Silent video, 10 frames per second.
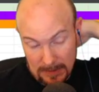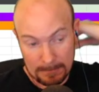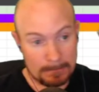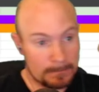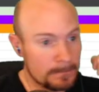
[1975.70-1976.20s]

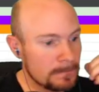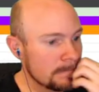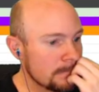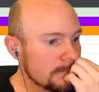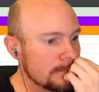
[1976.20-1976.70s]

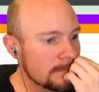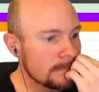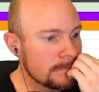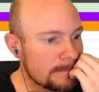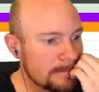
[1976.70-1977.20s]
Hmm.
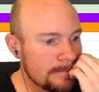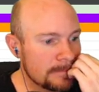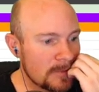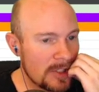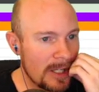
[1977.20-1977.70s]

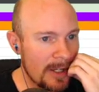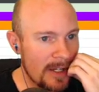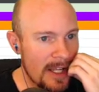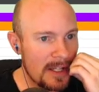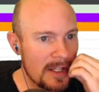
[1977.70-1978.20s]
You're talking about
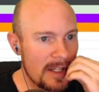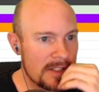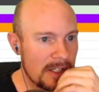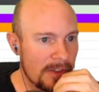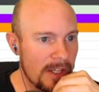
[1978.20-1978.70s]
eh, eh,
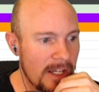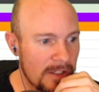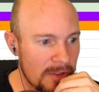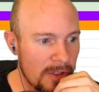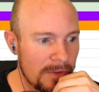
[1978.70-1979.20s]
stealth A.
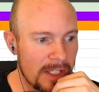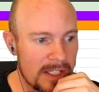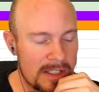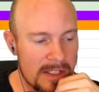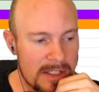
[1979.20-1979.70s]
You don't think
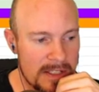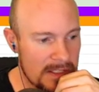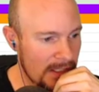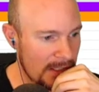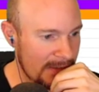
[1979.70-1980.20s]
it's
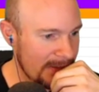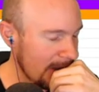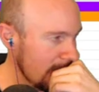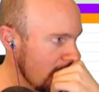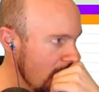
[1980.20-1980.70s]
consistent enough, huh?